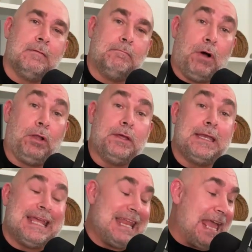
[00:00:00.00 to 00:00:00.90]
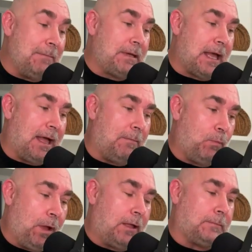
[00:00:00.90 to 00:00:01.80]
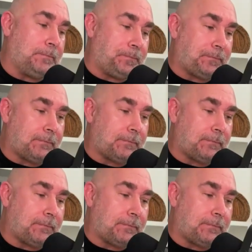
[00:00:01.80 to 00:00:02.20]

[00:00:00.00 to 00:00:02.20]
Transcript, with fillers: Mullen, and MCOM? Well,